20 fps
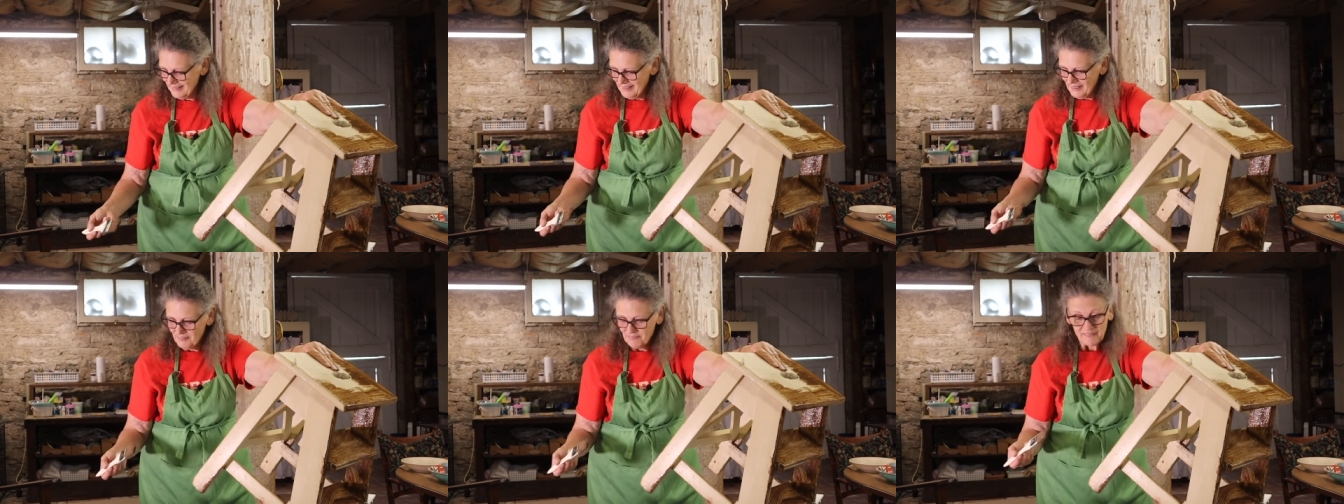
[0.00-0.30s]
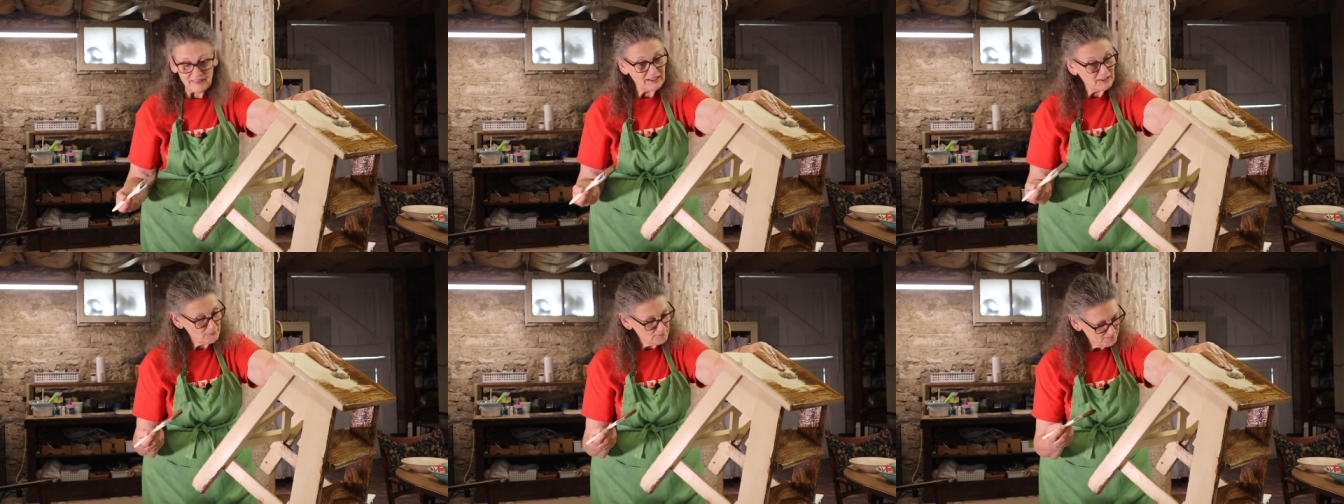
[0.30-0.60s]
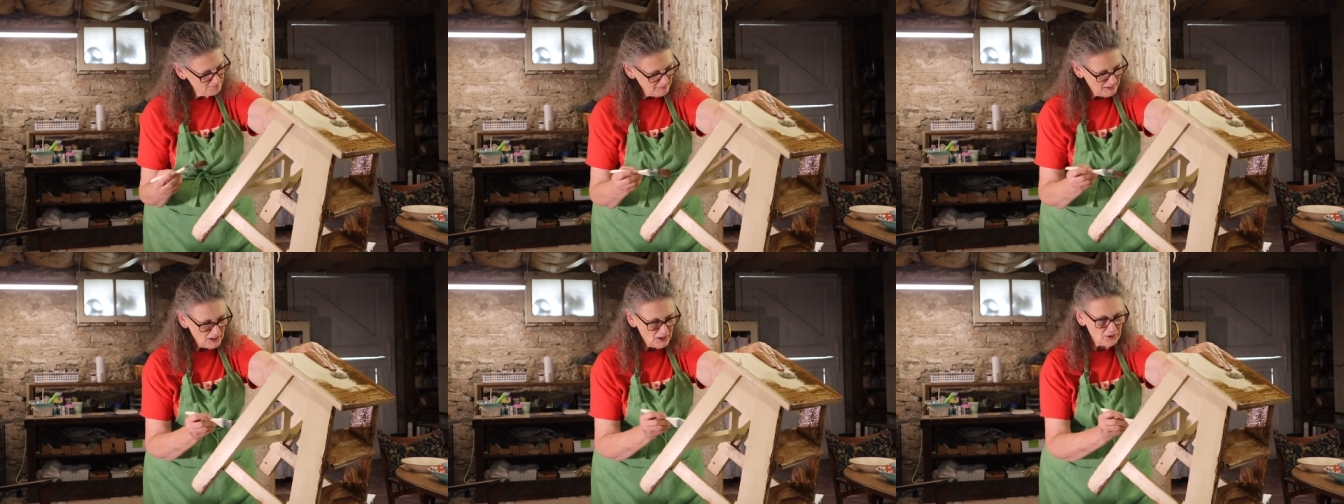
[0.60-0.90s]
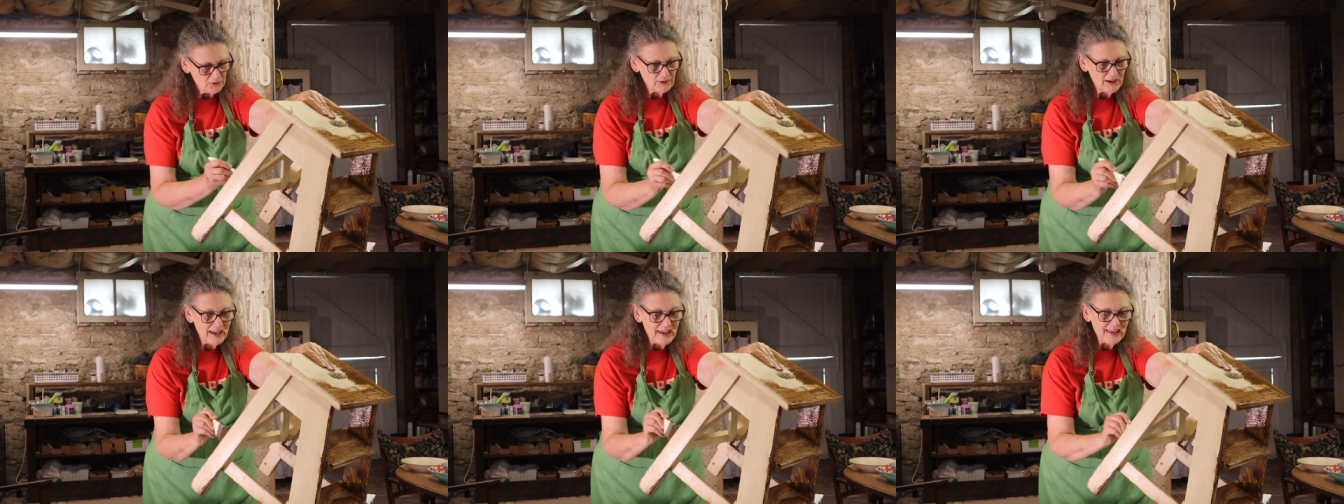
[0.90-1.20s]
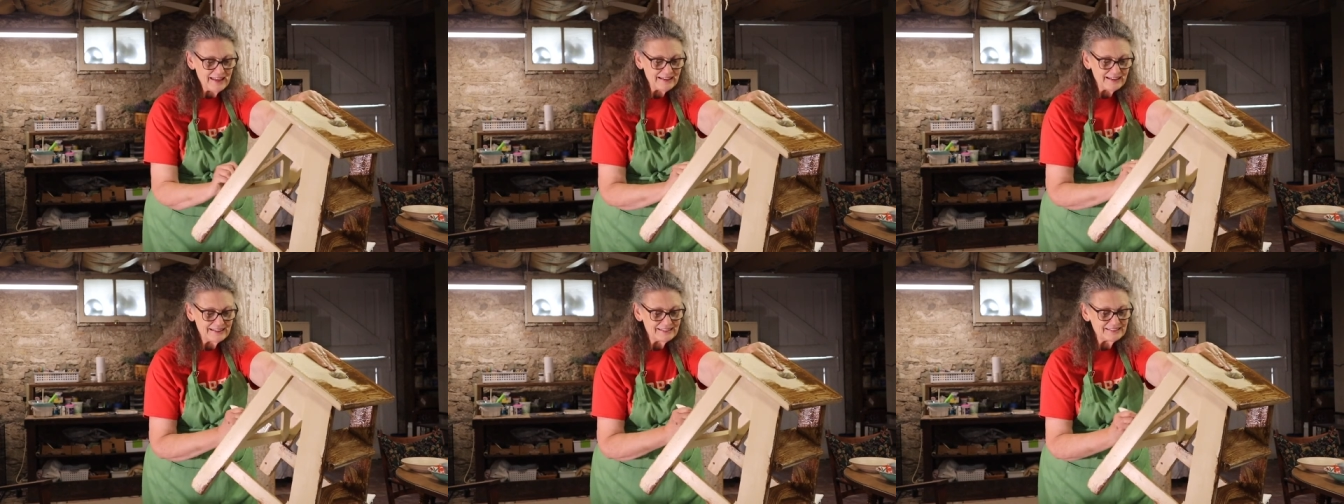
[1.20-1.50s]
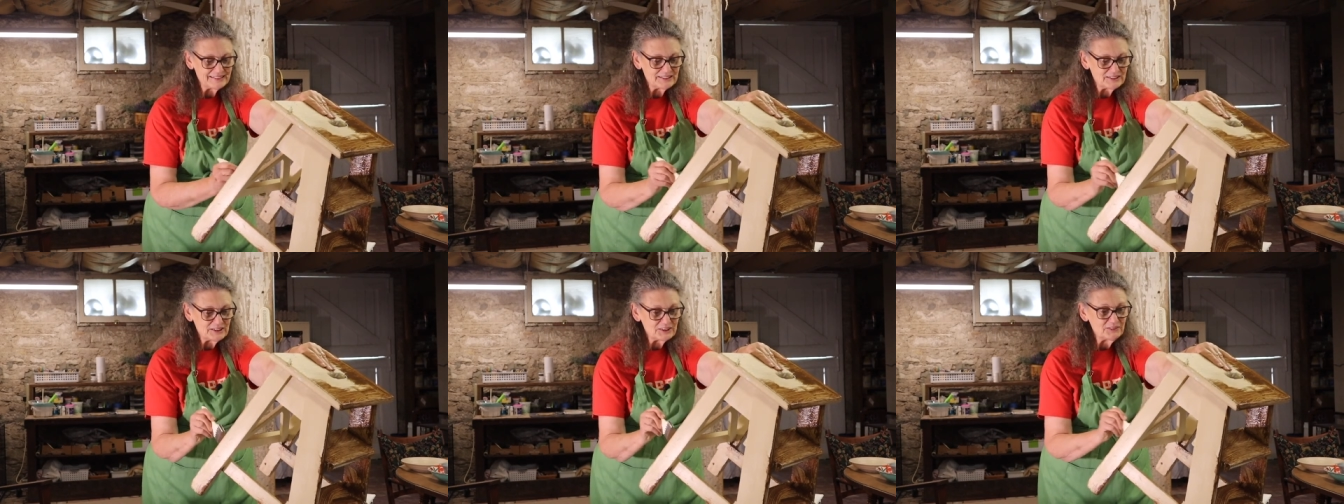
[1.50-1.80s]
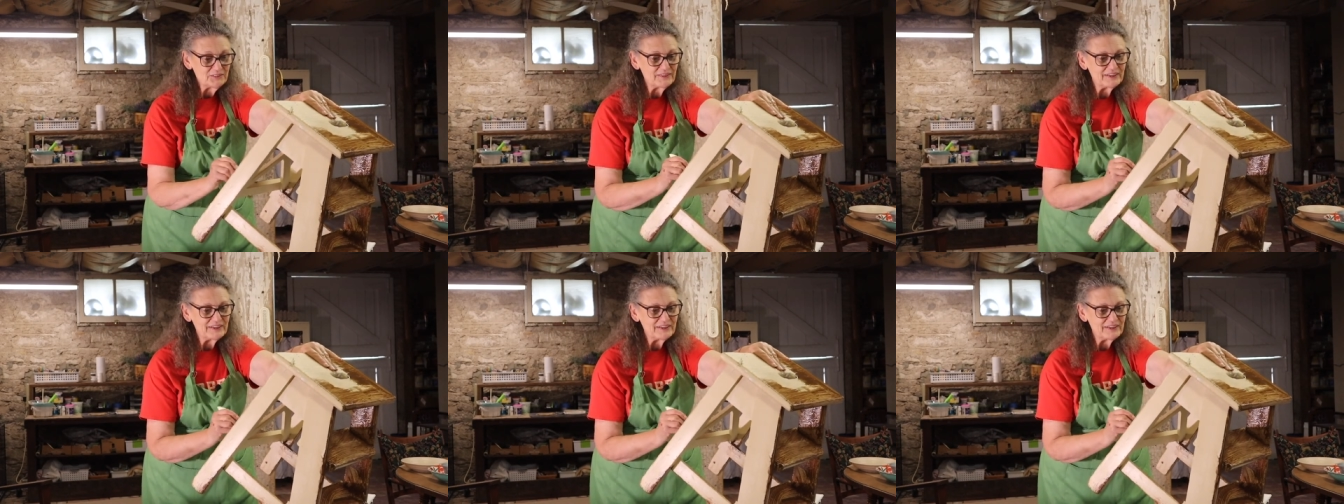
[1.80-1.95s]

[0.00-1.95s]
I'm like, okay, let's do